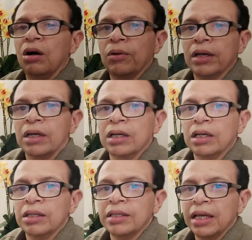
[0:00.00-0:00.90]
Okay,
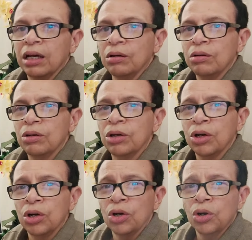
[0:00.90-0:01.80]
now
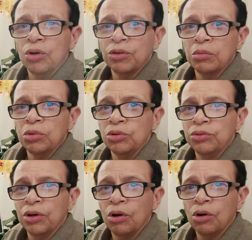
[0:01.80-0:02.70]

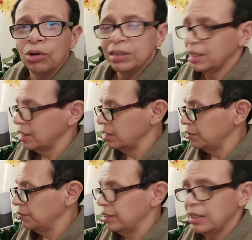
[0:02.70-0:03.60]
remove all
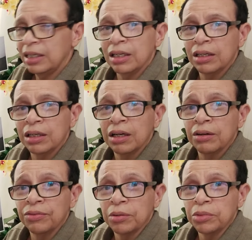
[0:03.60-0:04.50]
negativity
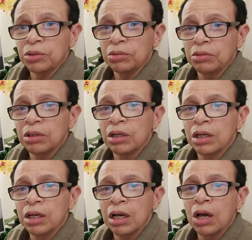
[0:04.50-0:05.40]
from you.
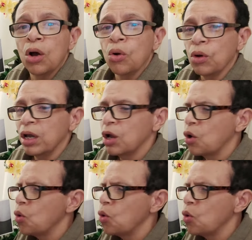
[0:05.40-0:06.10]
Wait.